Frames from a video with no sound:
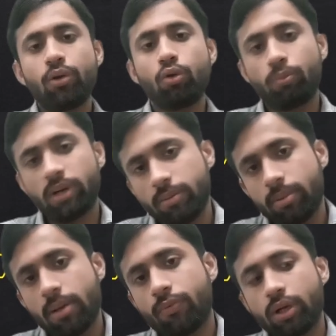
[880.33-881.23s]

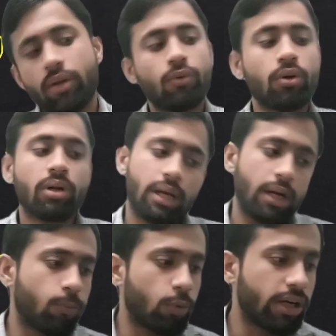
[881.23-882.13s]
multiplied by 44,
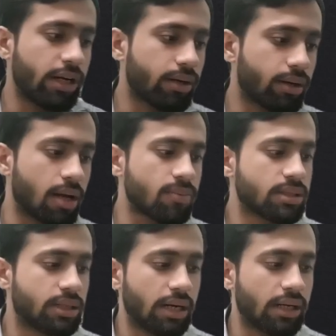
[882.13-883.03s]
8.8 grams.
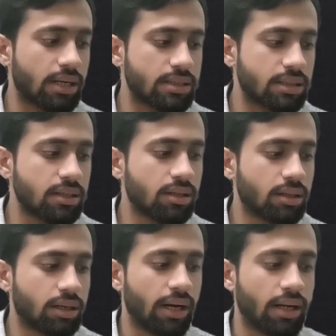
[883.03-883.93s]
Delta is the
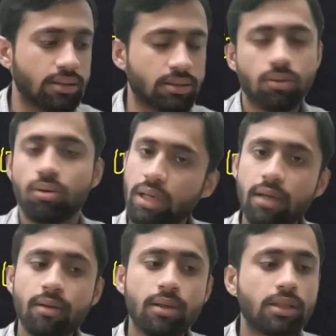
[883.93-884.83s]
right answer.
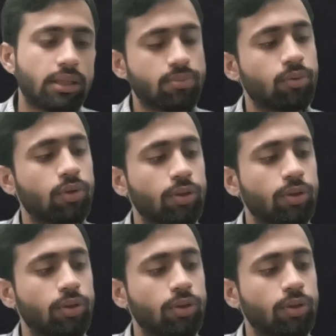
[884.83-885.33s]
Okay, let's move on.